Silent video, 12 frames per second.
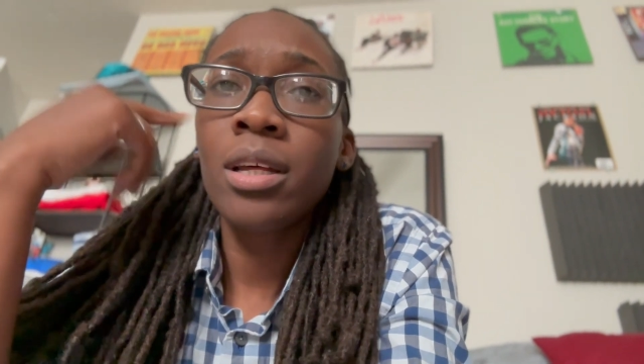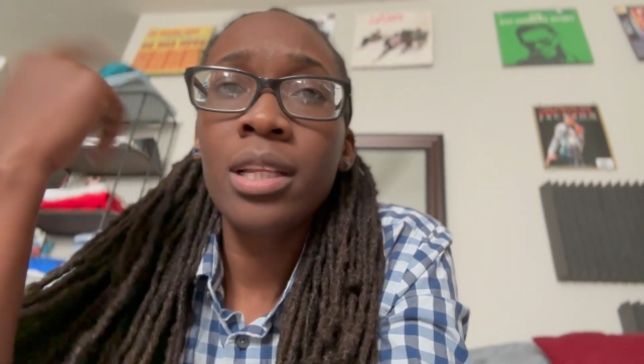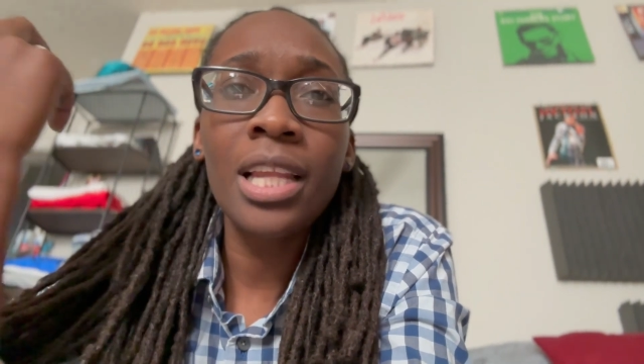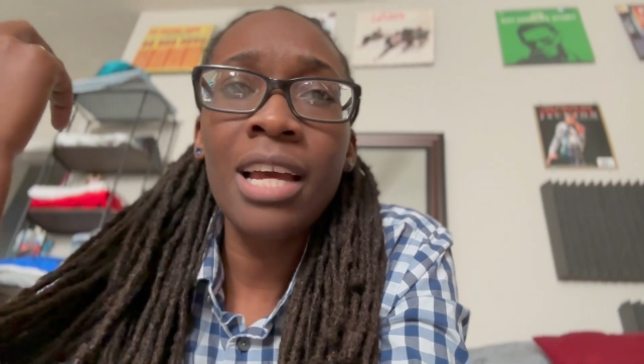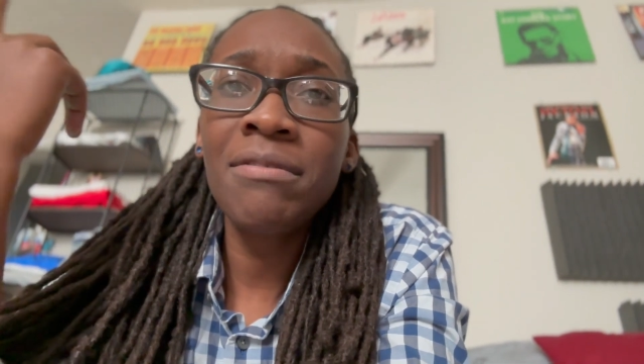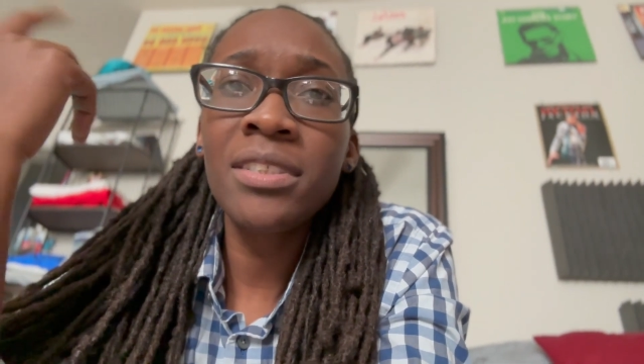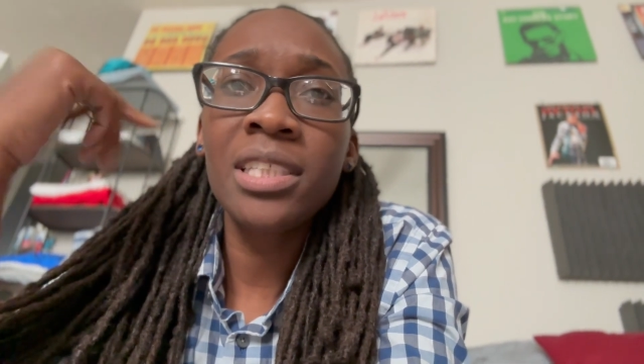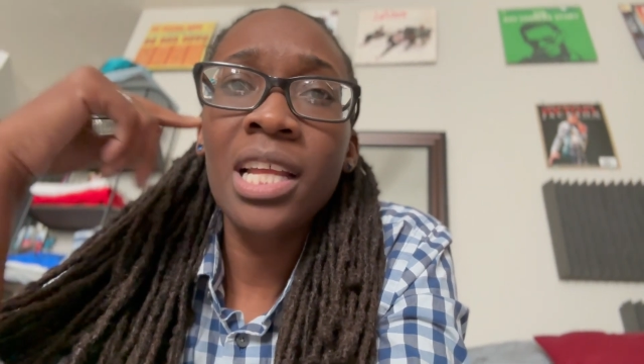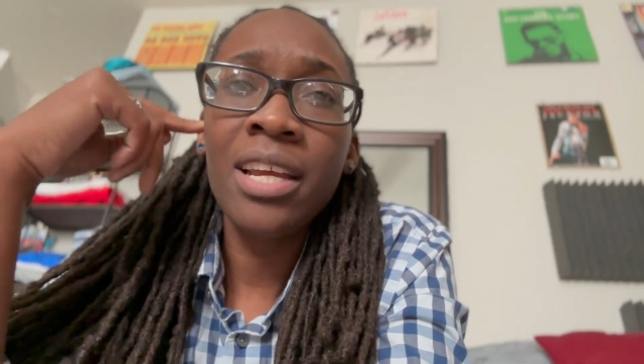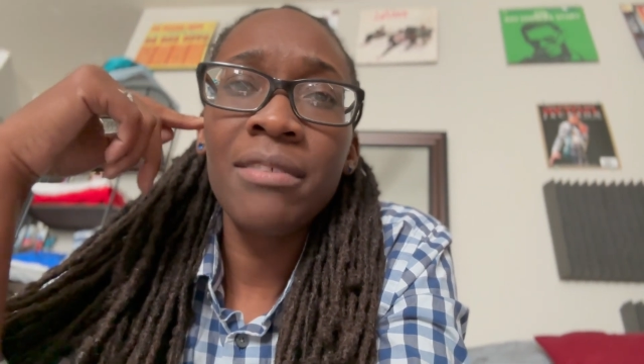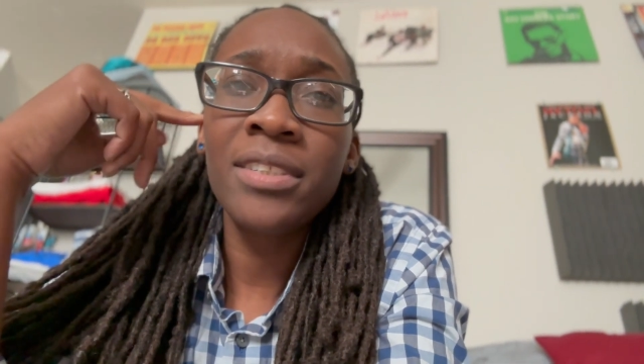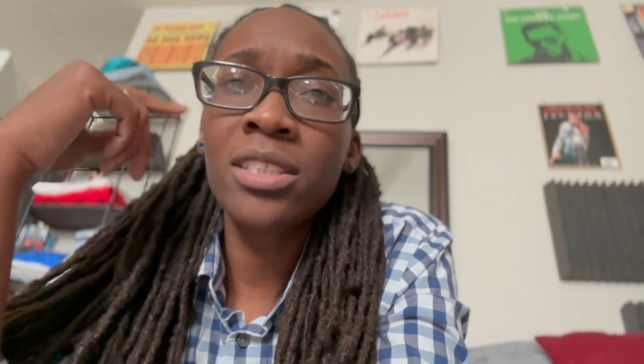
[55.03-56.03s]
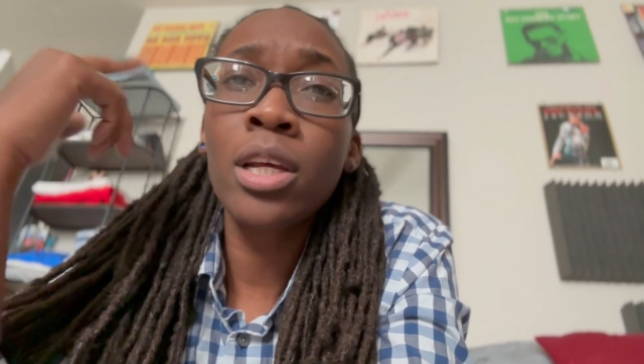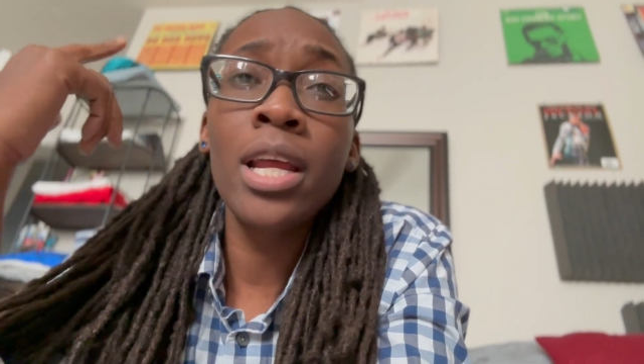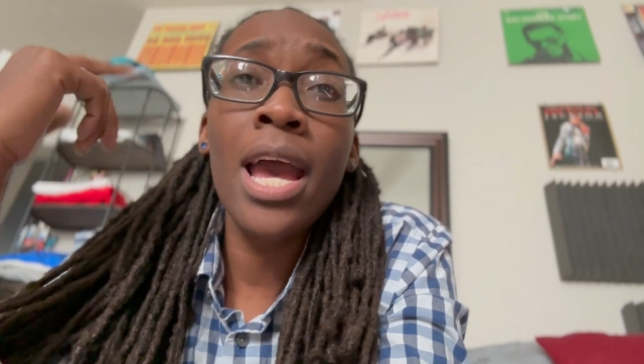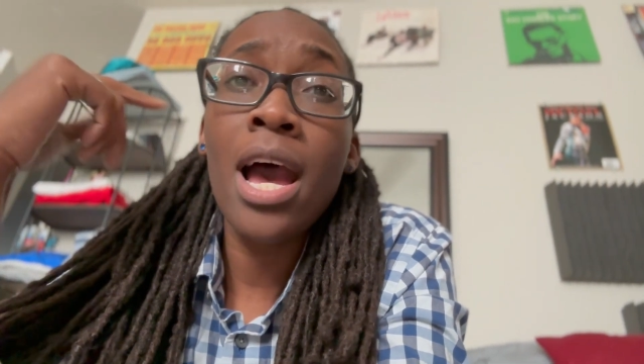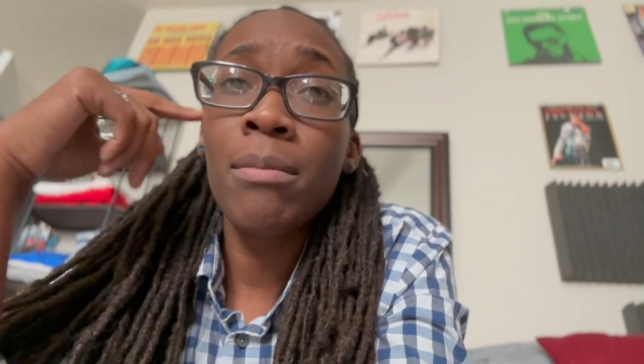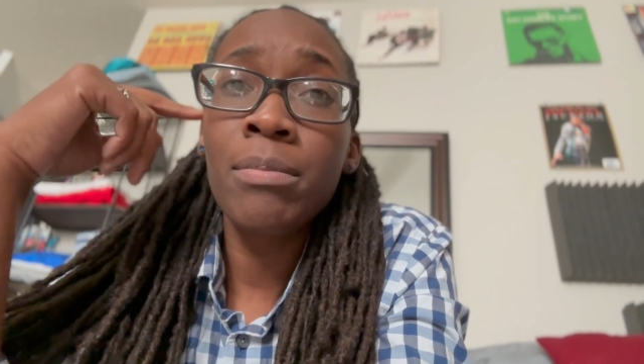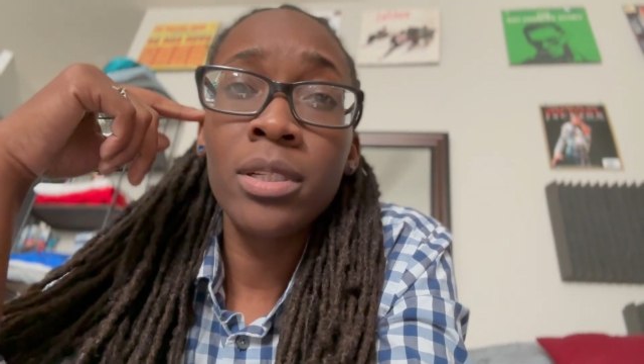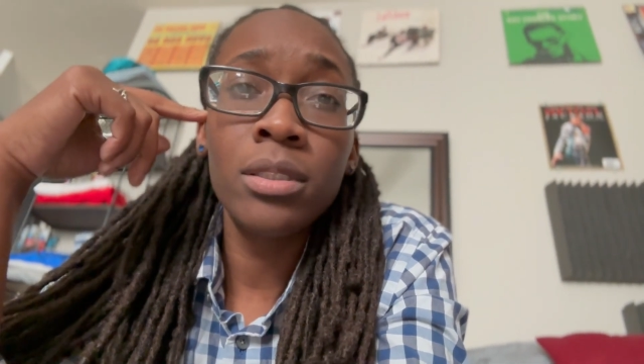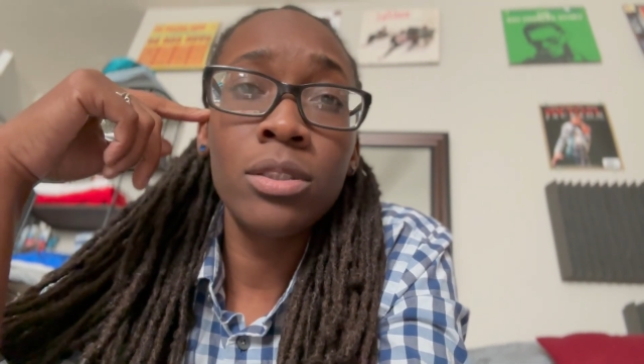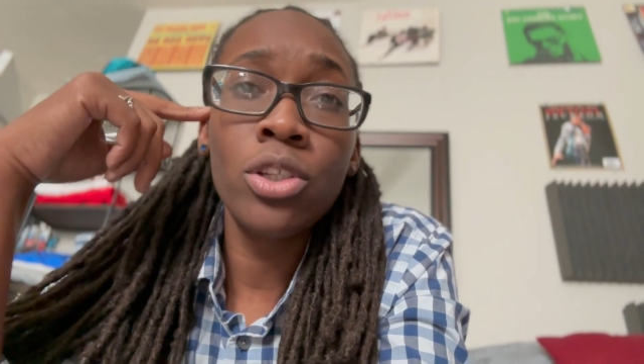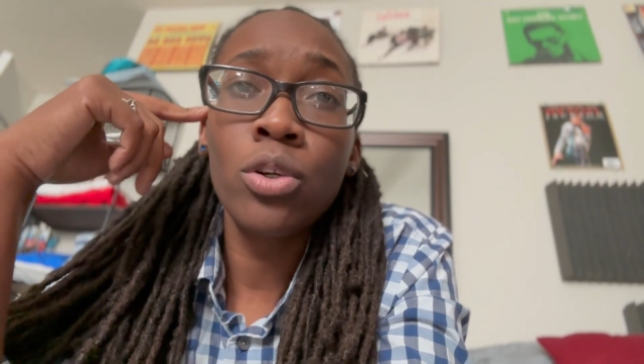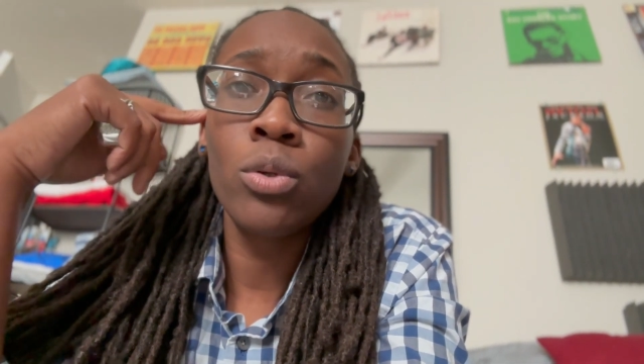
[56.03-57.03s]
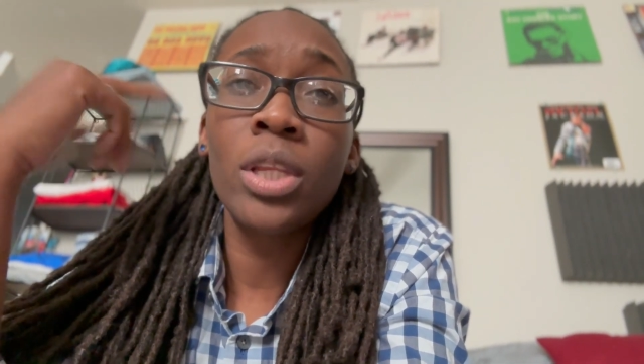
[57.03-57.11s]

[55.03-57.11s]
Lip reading: life is life. It's gonna happen, you know.